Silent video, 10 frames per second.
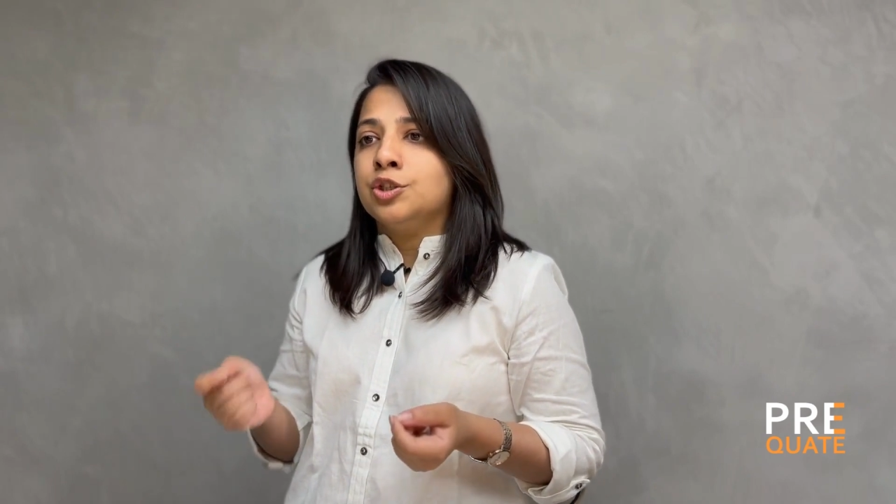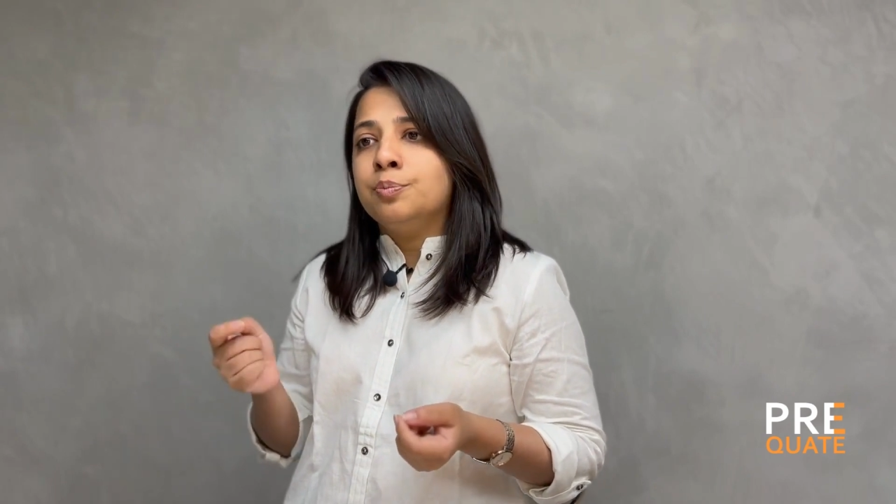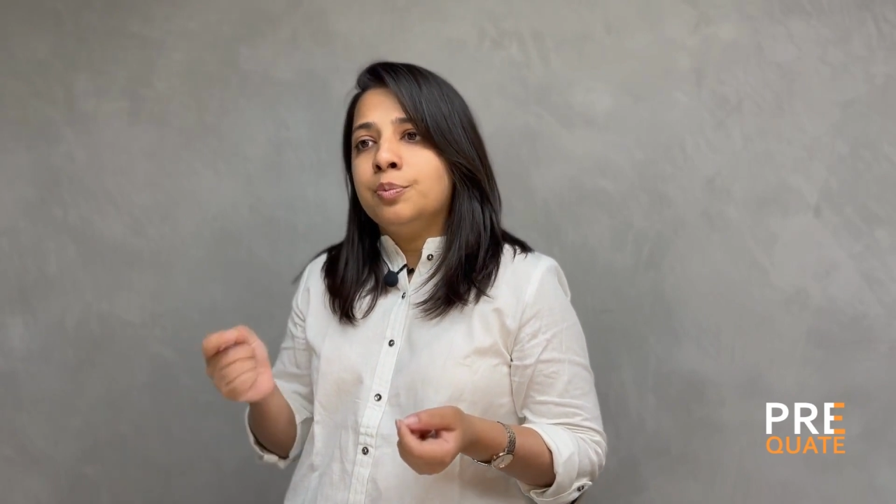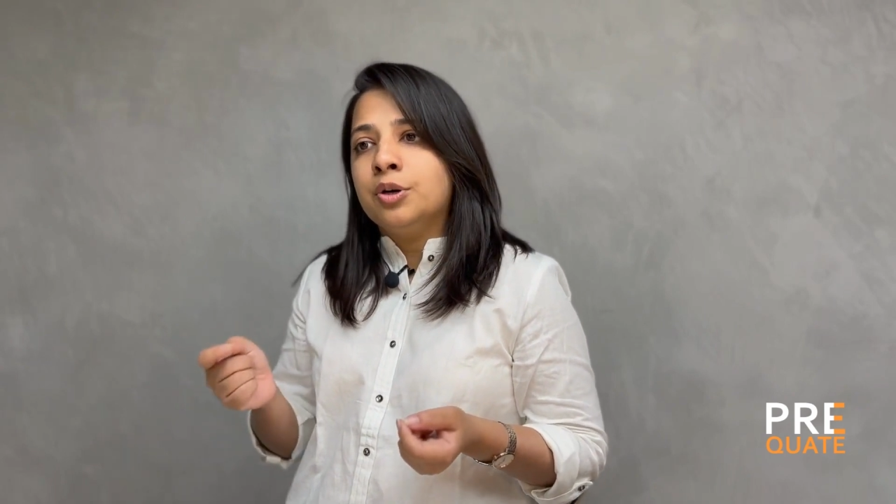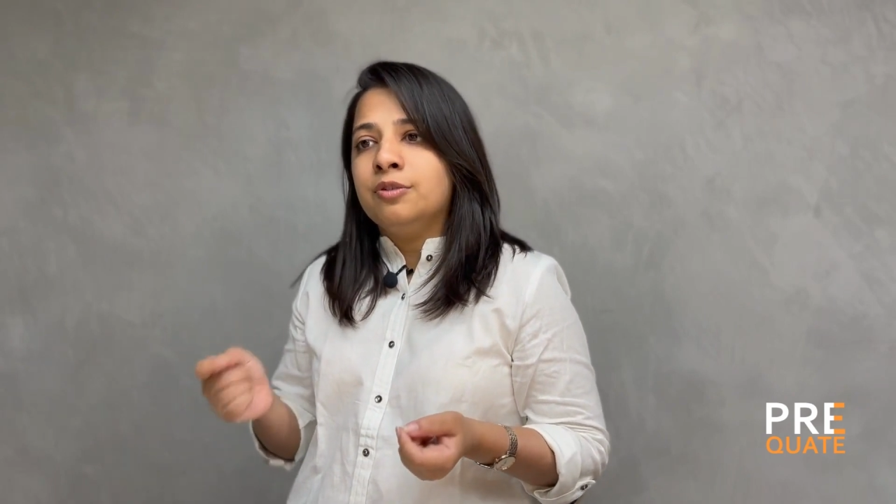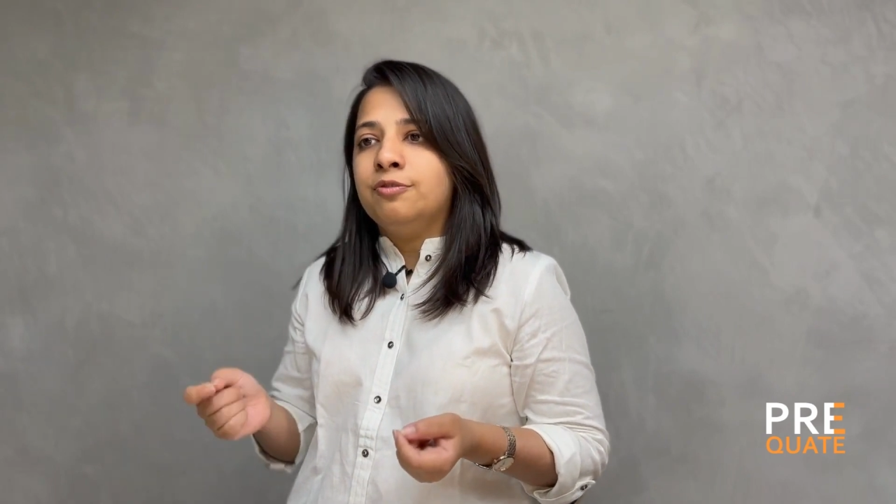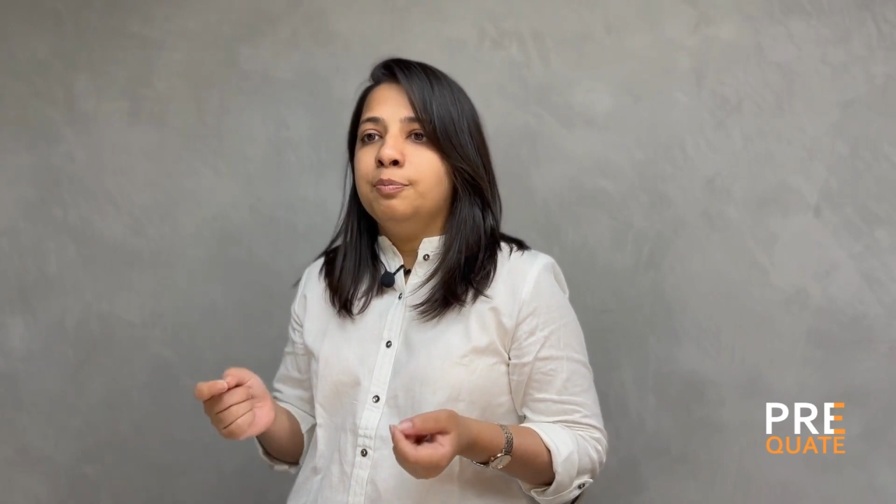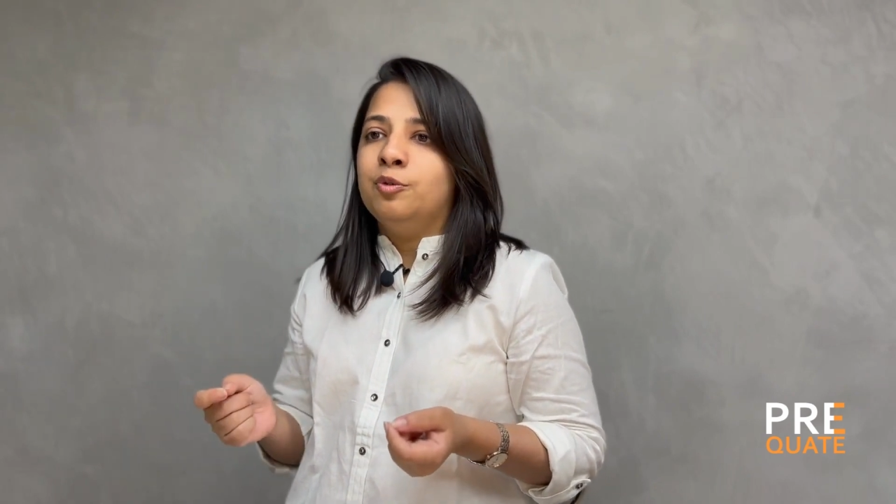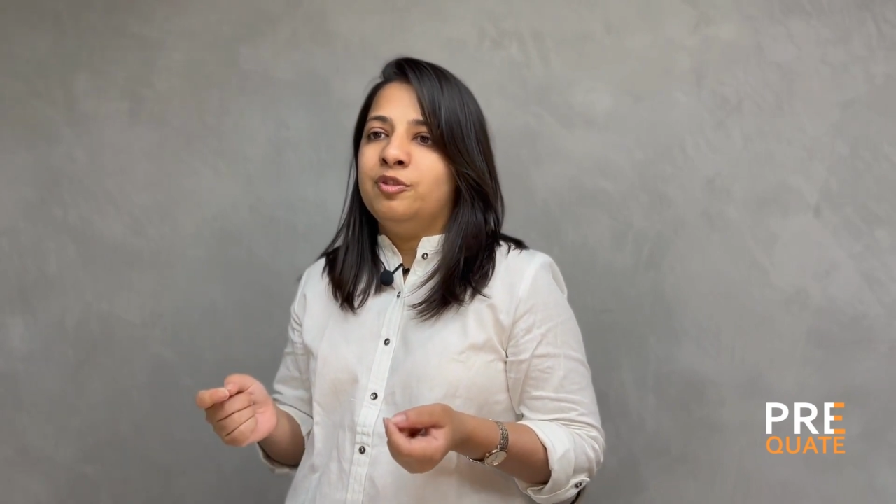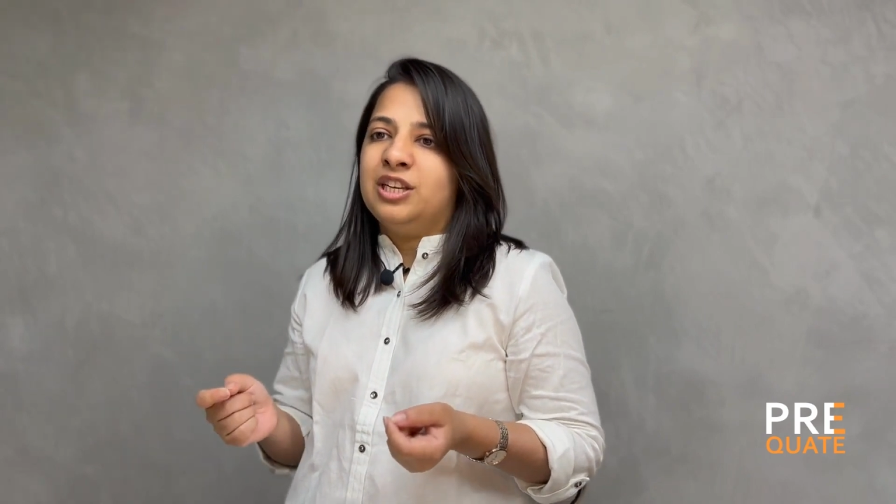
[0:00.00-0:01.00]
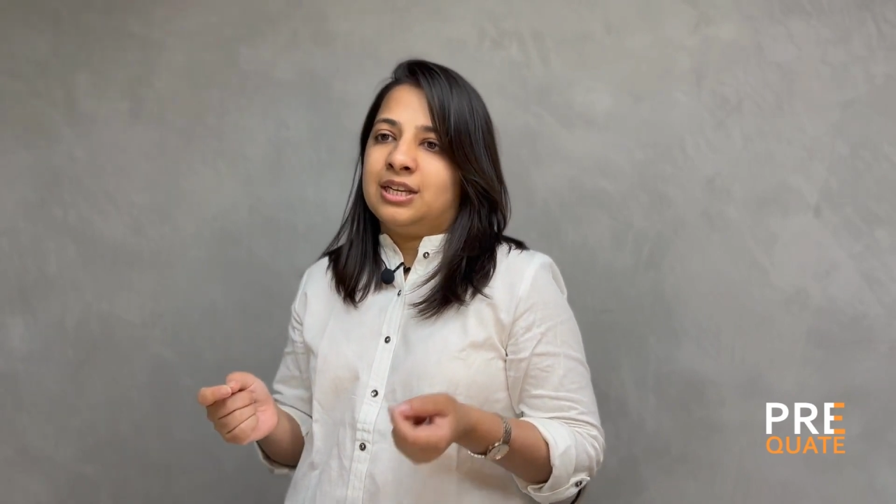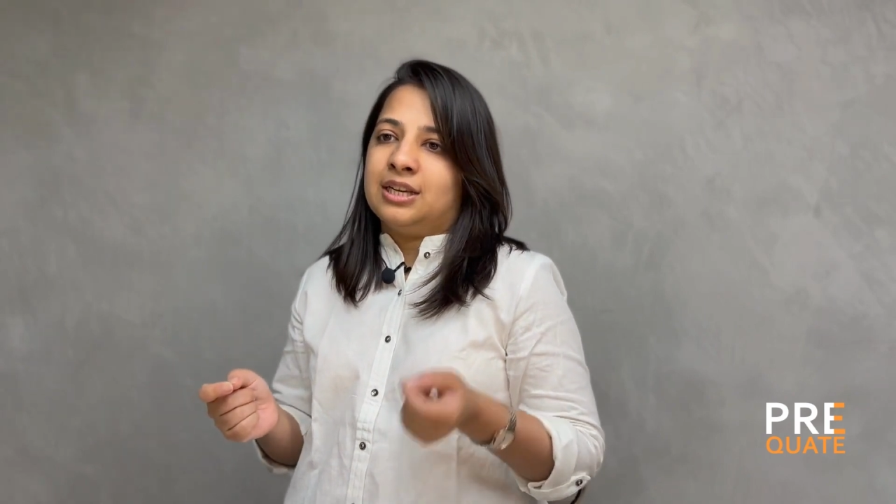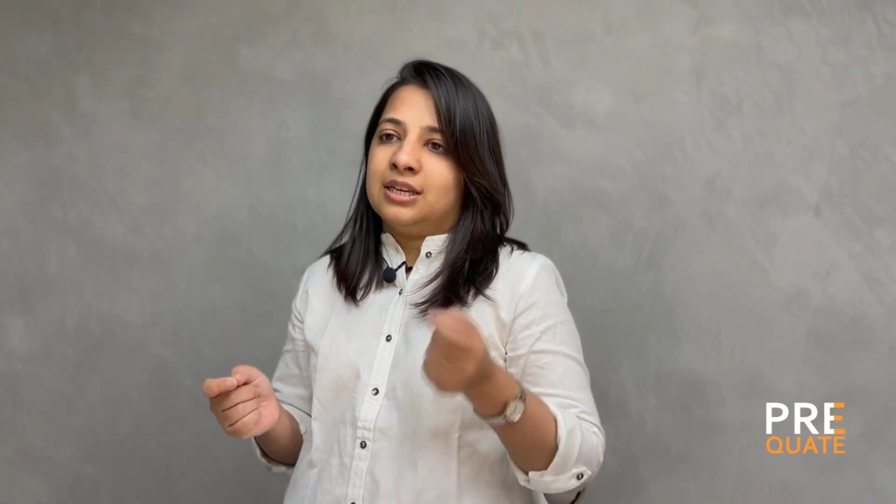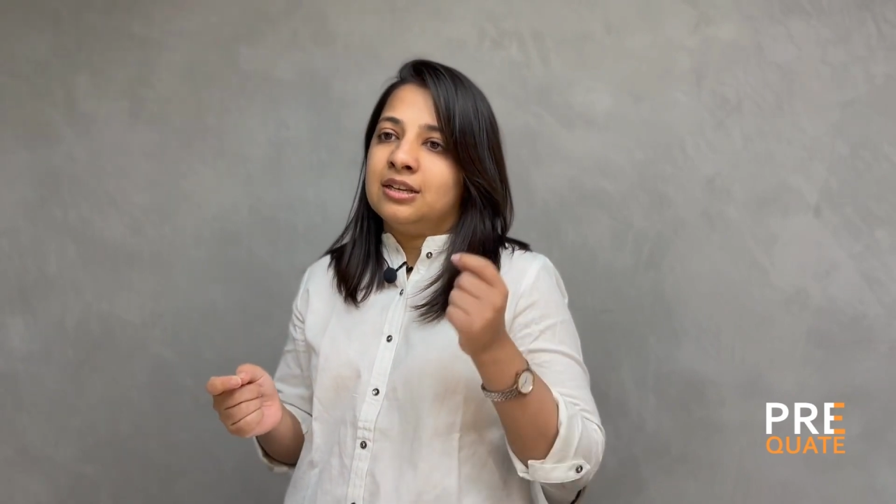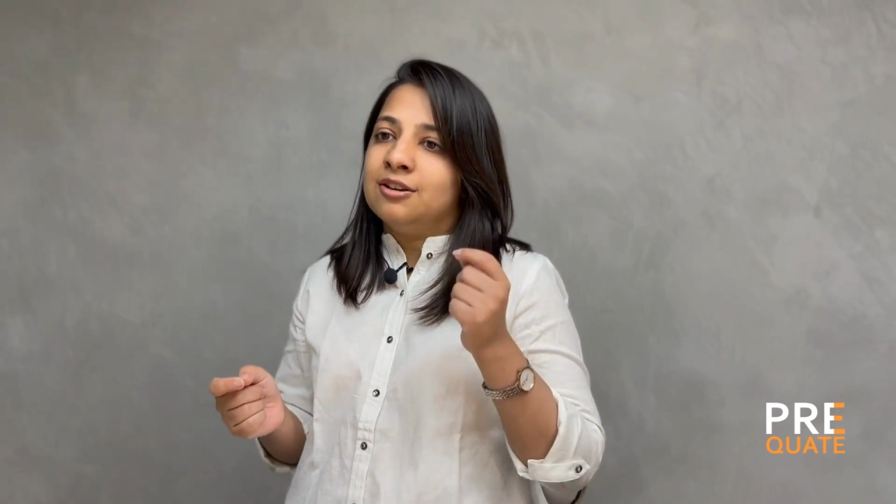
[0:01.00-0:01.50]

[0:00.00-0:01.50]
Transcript: to book a movie ticket,